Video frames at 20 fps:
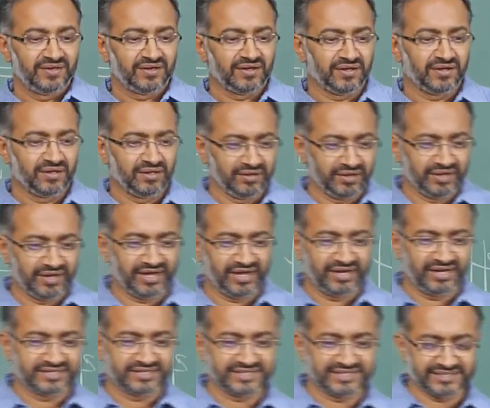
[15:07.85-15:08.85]
Again,
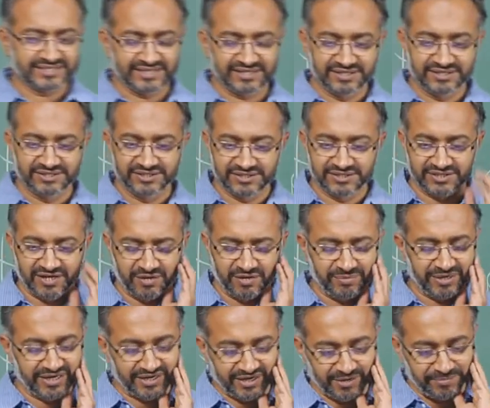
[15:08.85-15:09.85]
as I said, this is done
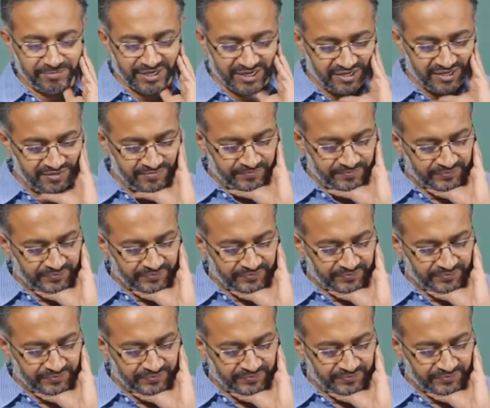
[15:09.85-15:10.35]
by Ramya.